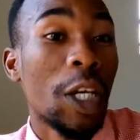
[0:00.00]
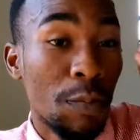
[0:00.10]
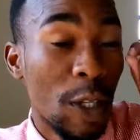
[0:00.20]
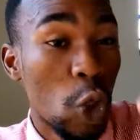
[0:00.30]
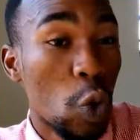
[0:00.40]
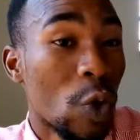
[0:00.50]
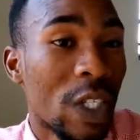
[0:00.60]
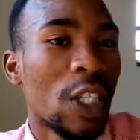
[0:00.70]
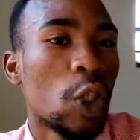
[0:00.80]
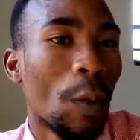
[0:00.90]
has been
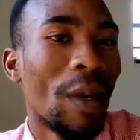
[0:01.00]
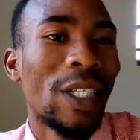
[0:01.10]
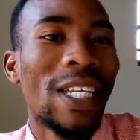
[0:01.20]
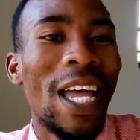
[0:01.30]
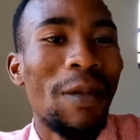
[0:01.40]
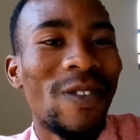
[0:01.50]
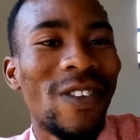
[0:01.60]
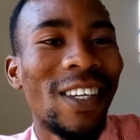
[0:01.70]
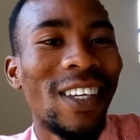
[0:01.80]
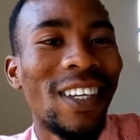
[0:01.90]
using so many
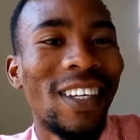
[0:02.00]
times.